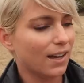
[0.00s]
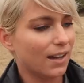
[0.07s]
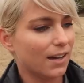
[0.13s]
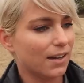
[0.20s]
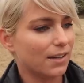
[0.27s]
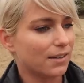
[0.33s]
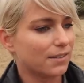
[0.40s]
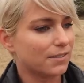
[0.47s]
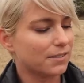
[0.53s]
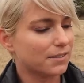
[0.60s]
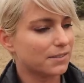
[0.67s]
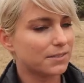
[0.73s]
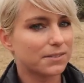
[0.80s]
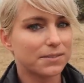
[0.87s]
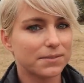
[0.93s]

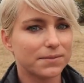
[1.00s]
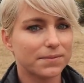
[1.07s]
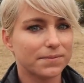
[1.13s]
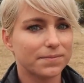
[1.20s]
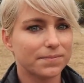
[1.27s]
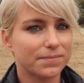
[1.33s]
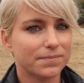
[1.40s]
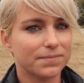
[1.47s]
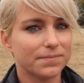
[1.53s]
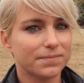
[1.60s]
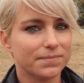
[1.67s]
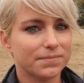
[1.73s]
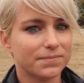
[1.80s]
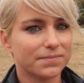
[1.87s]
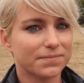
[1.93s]

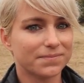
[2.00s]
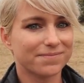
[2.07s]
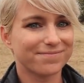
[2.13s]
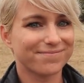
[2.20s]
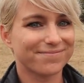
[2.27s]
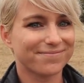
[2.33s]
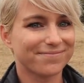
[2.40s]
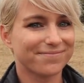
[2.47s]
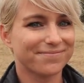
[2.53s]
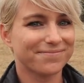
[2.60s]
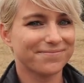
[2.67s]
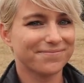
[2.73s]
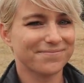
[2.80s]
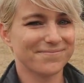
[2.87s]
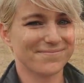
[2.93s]

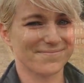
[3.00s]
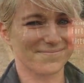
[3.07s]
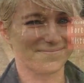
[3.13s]
(not speaking)